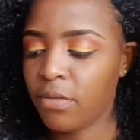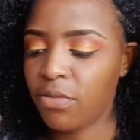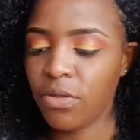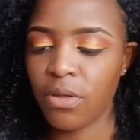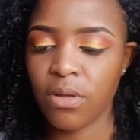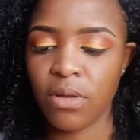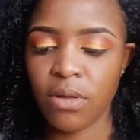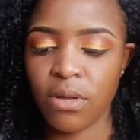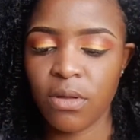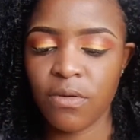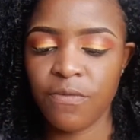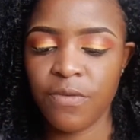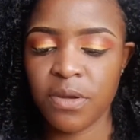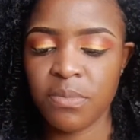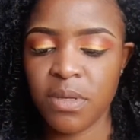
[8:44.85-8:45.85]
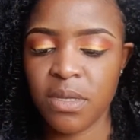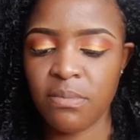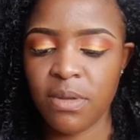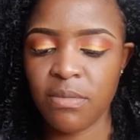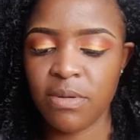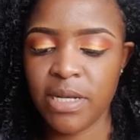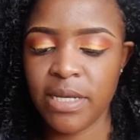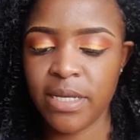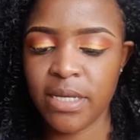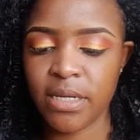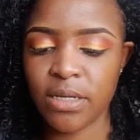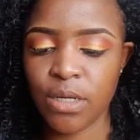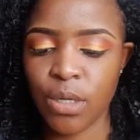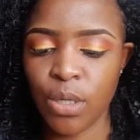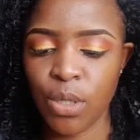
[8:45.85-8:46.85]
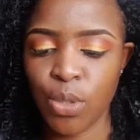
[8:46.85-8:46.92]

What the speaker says: the Fit Me Maybelline